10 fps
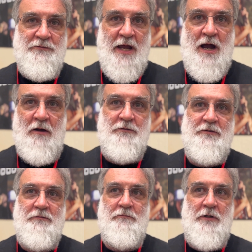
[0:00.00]
doubt,
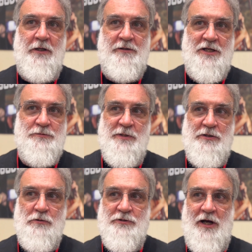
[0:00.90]
it takes me
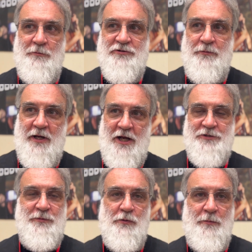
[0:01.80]
no time when somebody
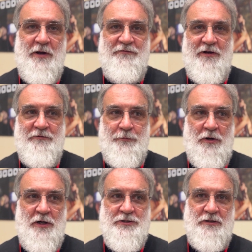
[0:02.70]
asks me what my favorite
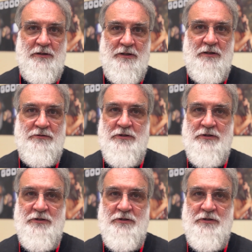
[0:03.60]
project is,